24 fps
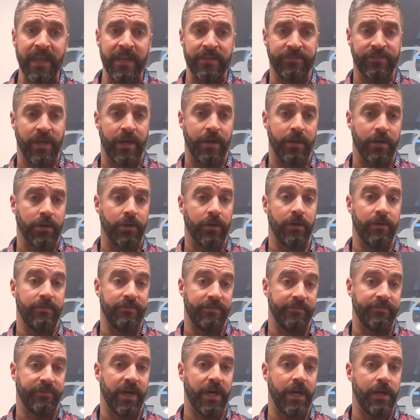Inside our
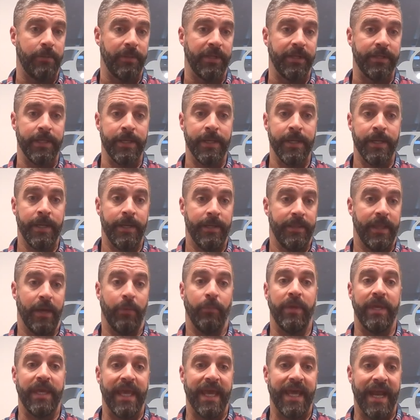Curve environment
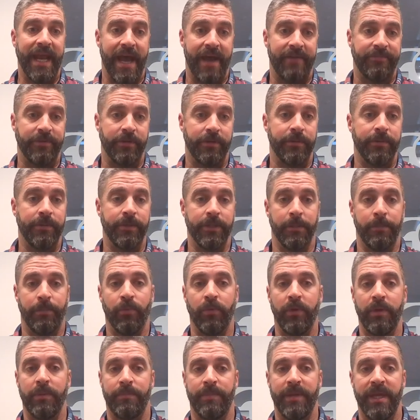that we get after. And the
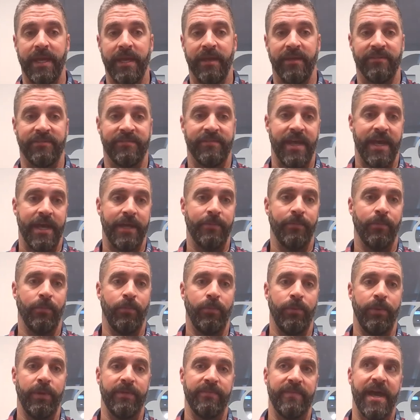point being is that
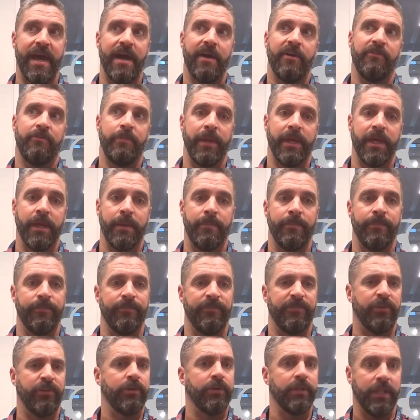we now have
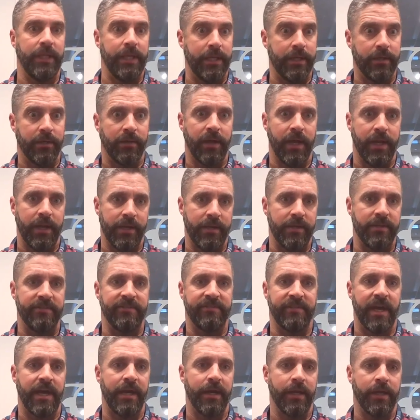become vertically integrated
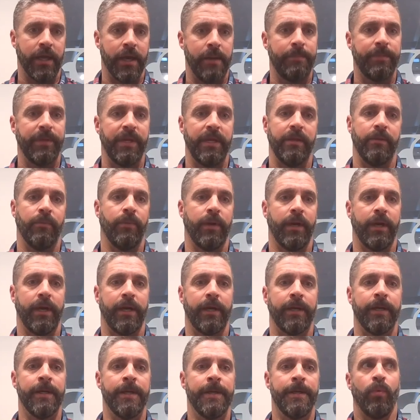inside a company to
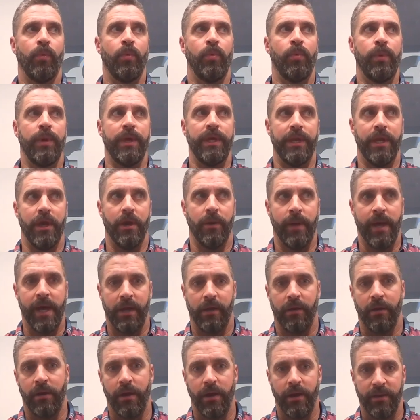where we know
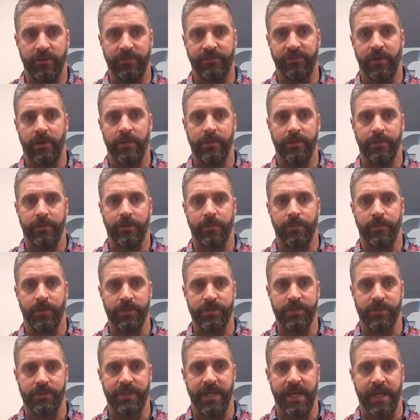how to harness all the
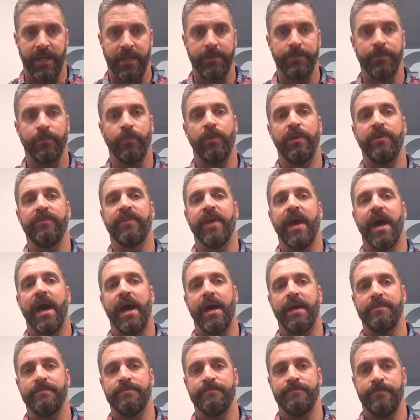commercial data. We've
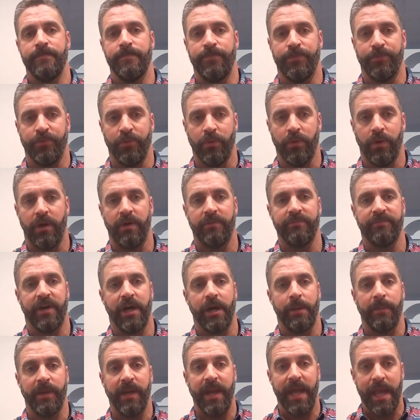got, through our
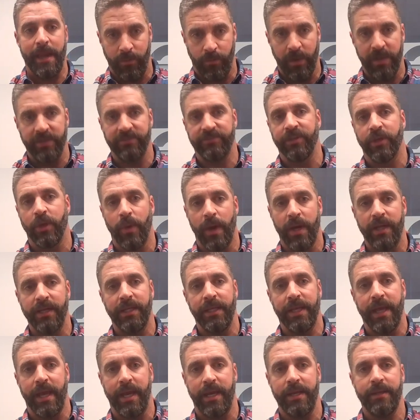environment, ways to go out
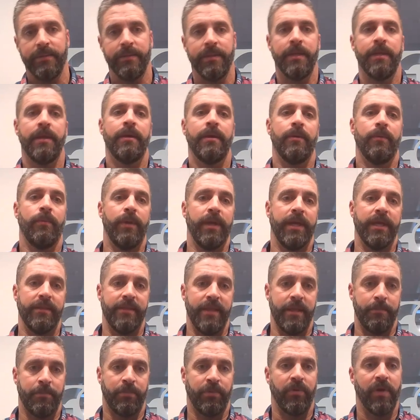and get it. We can
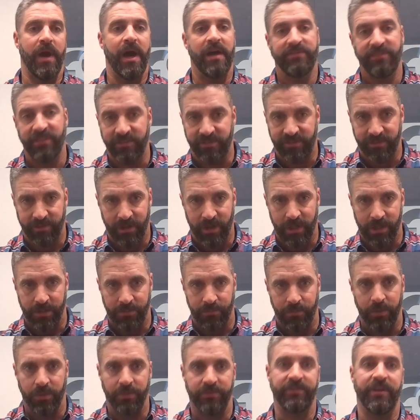then process it all
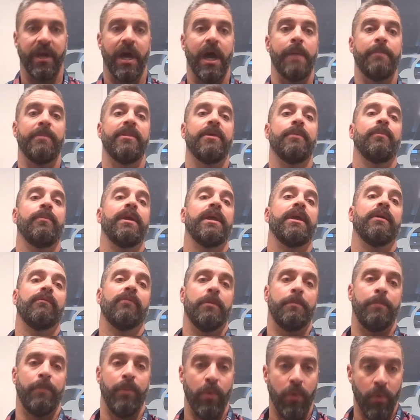in real time, and then we can
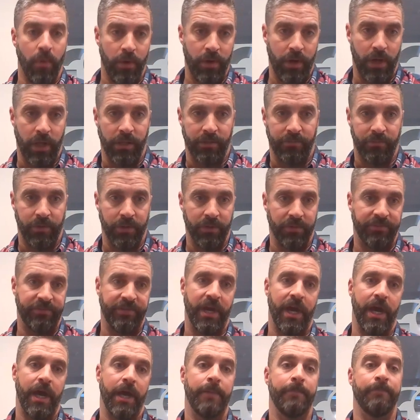report all in real
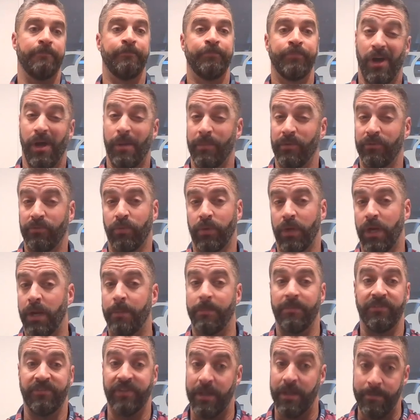time, almost
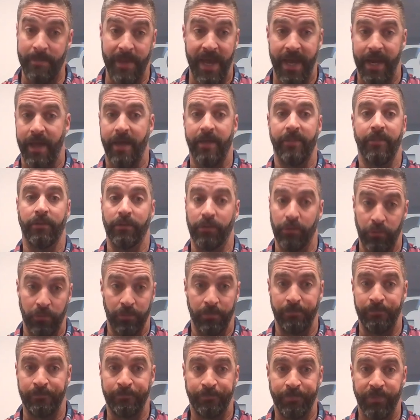100% man out of the loop
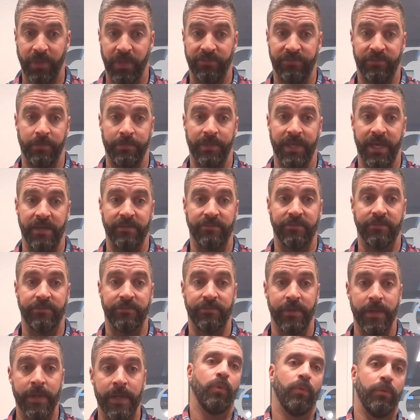in some
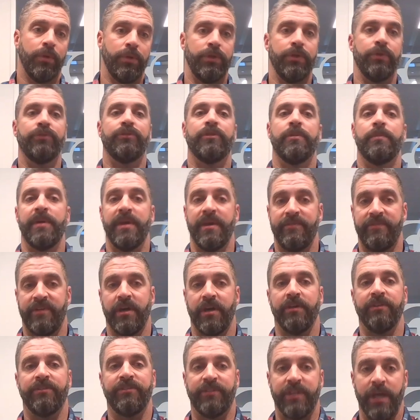cases. What used to be a
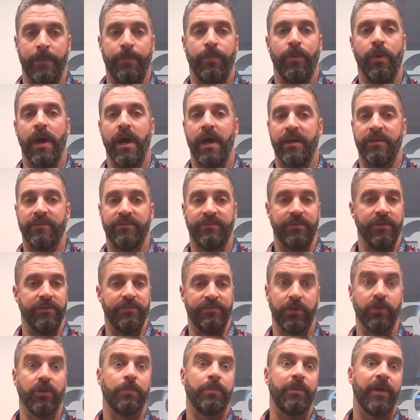very stepwise
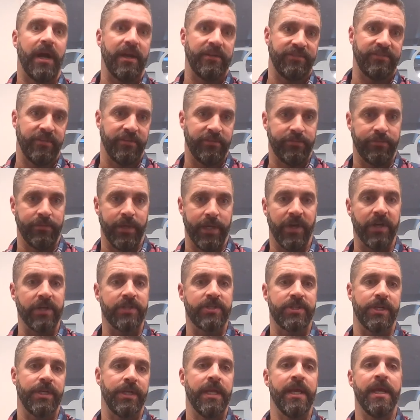serial process
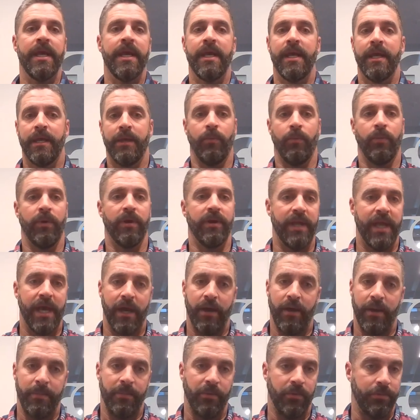function, we're
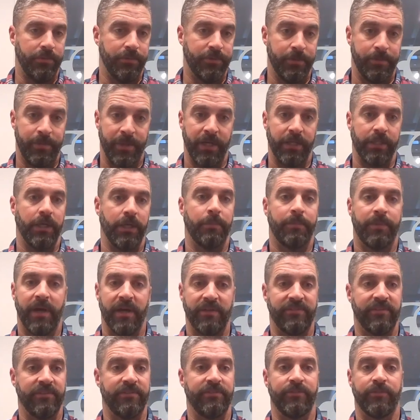now able to parallel
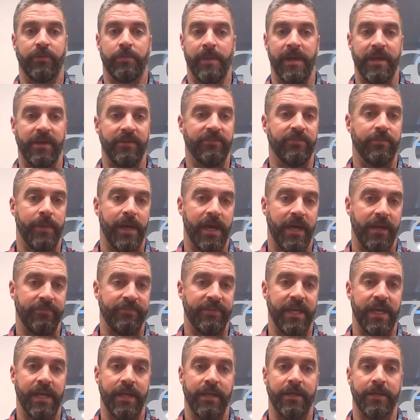process a tremendous amount
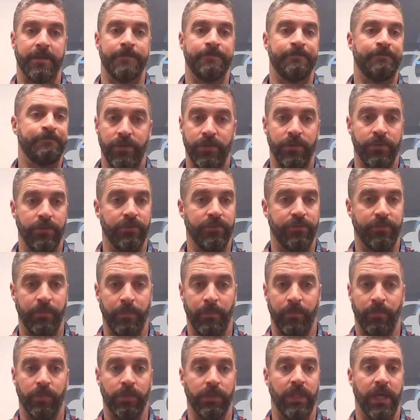of data, use
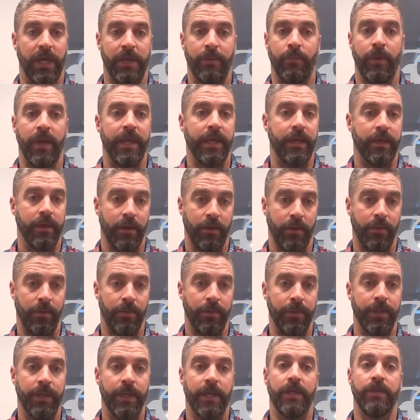lightweight
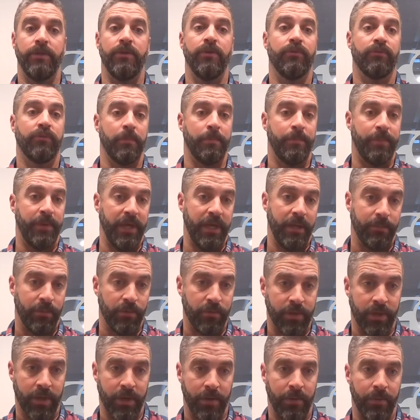code, use
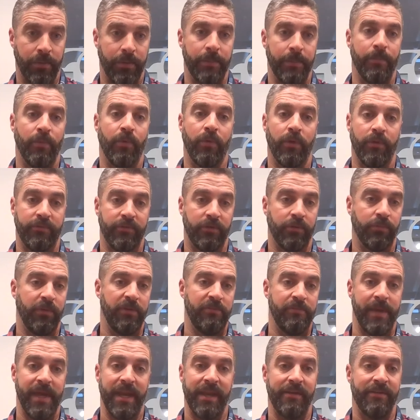repeatable code, and moreover,
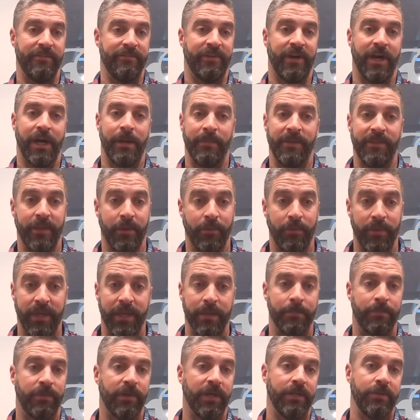we've made an environment that we
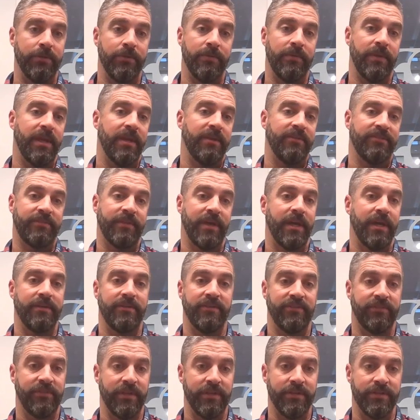can bring new data
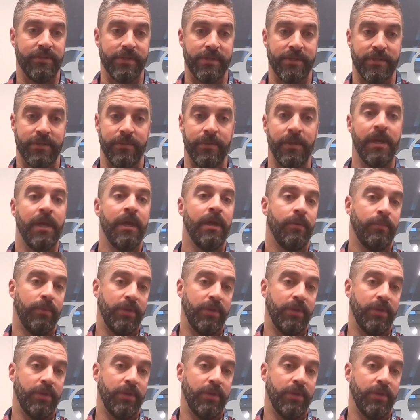scientists into.